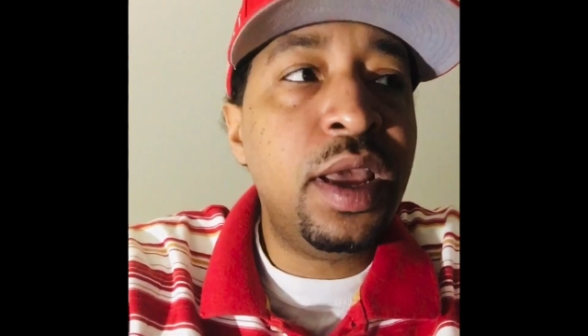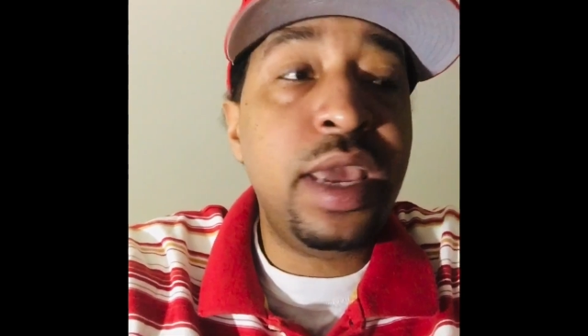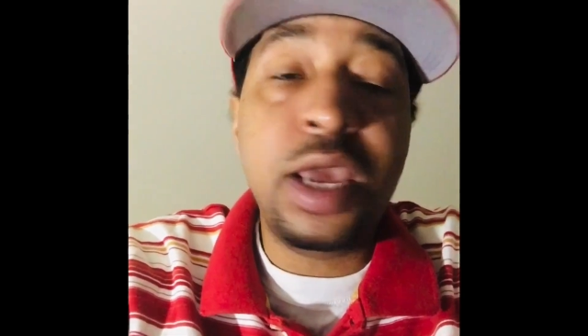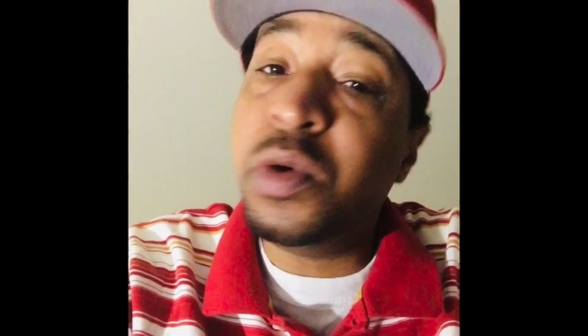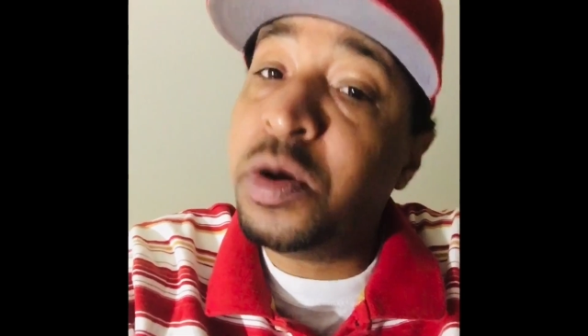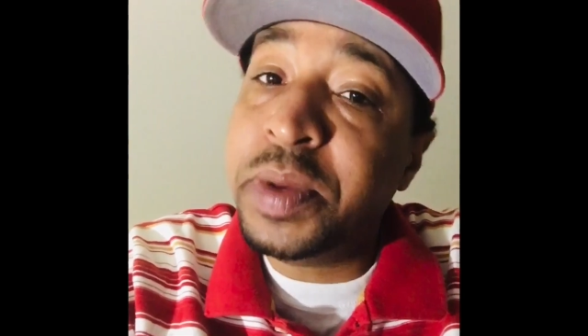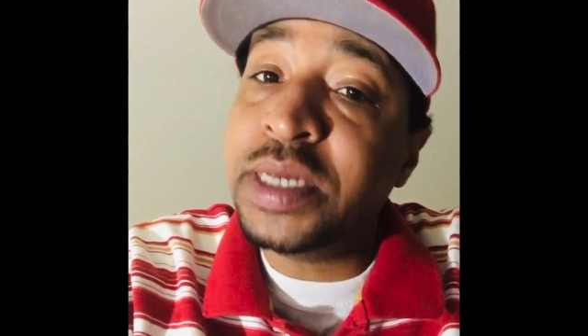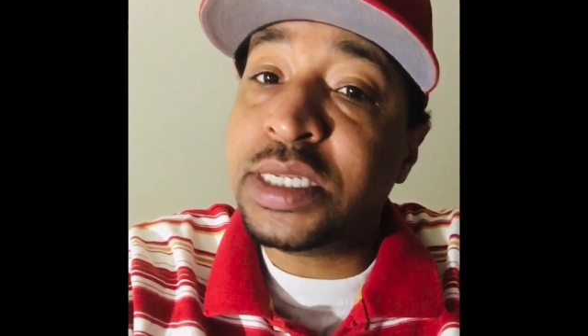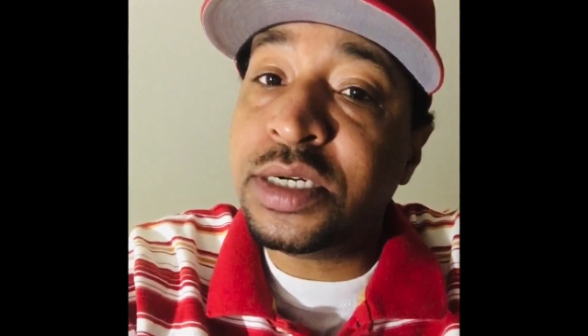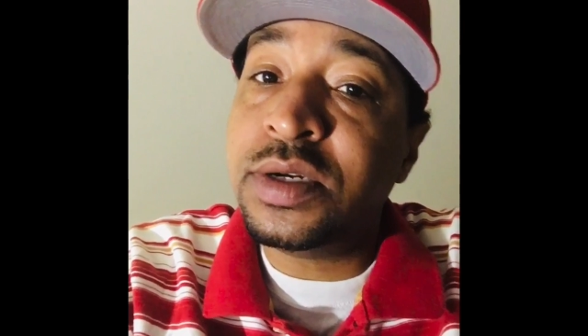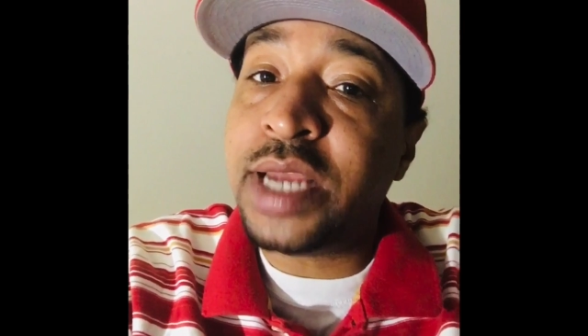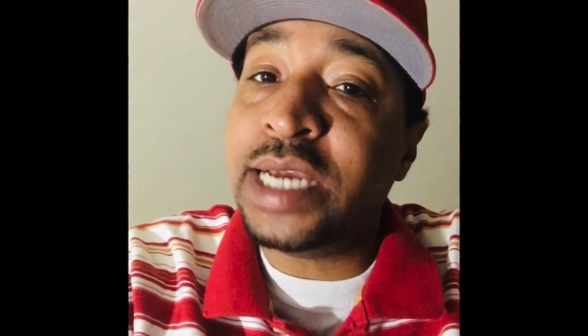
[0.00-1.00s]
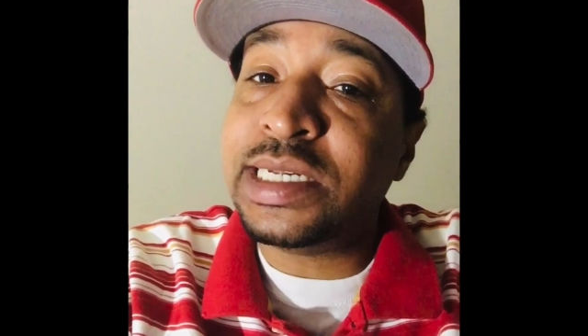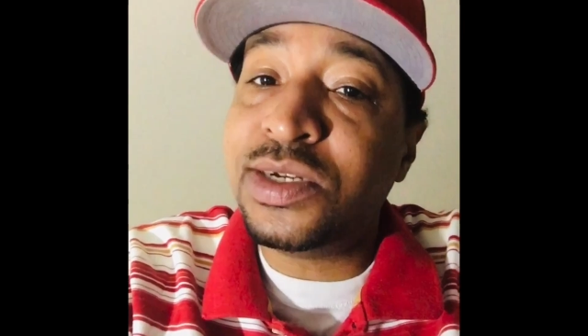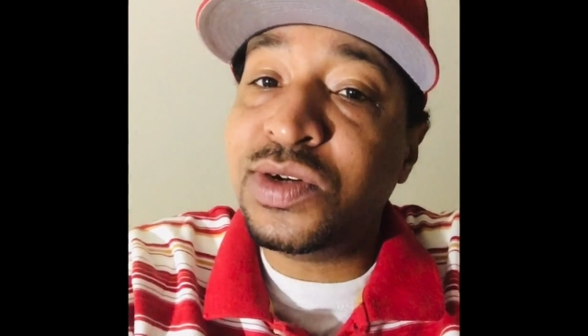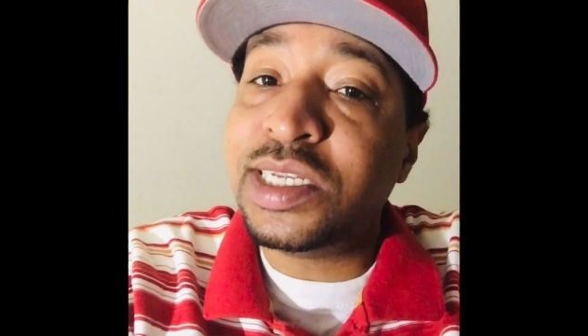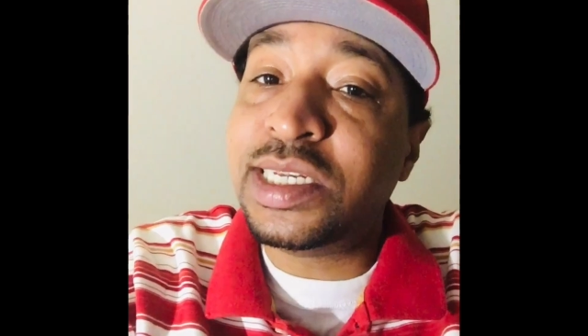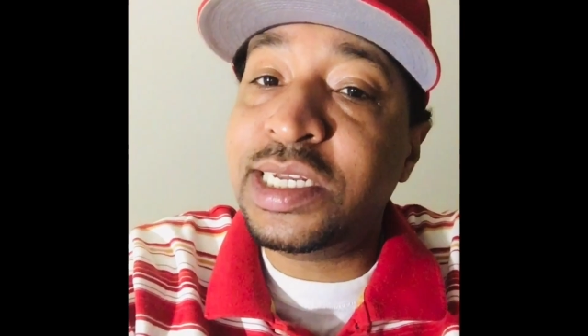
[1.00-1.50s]
It would be still nice,
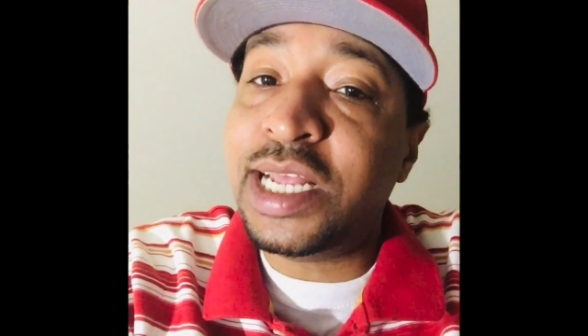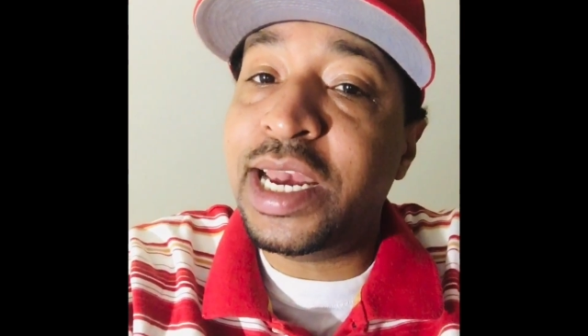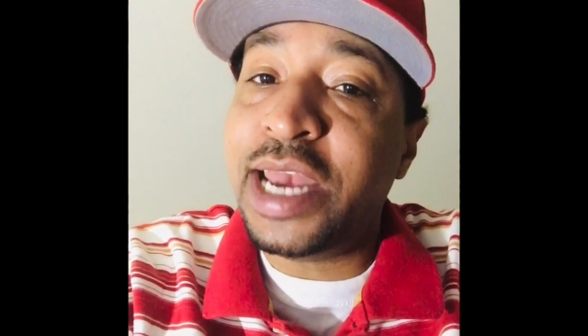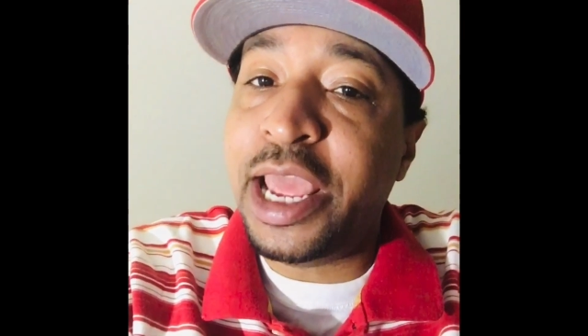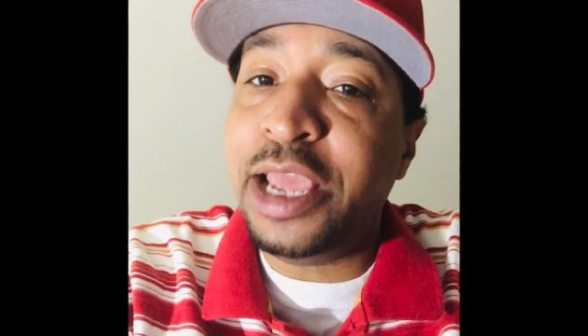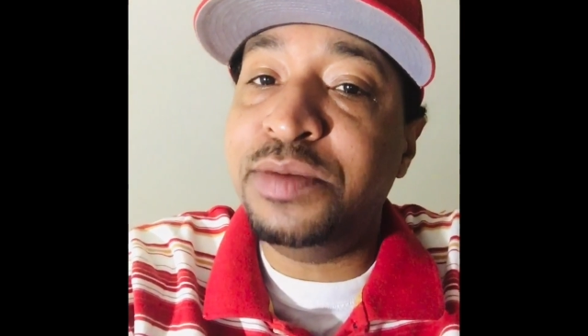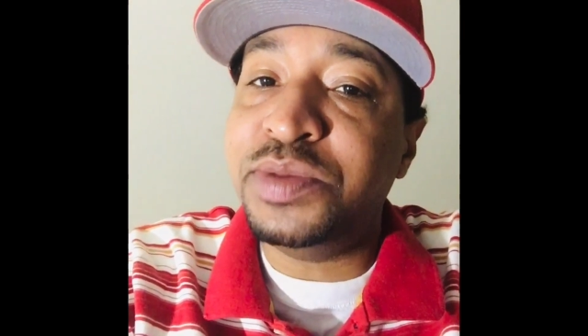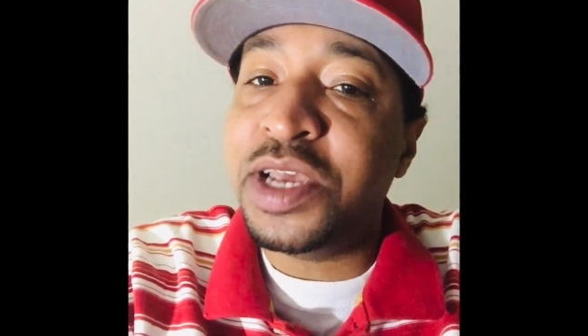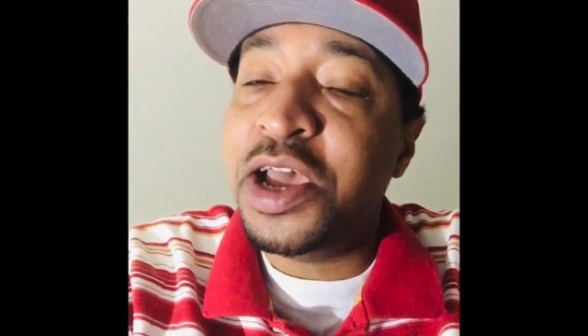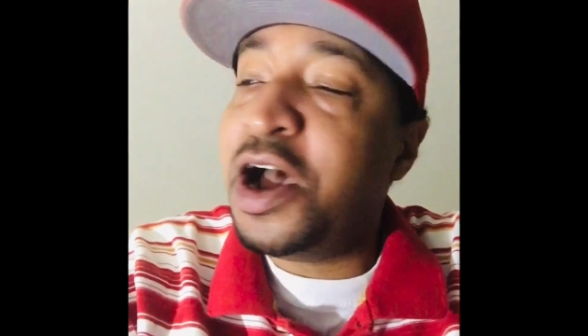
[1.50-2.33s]
though, to see their names